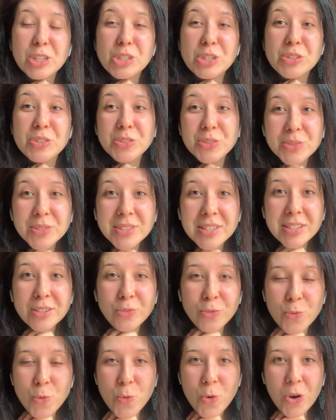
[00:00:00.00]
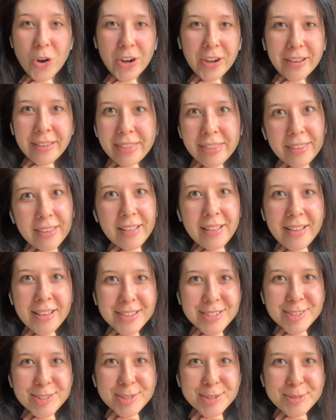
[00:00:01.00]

to use it for in the classroom.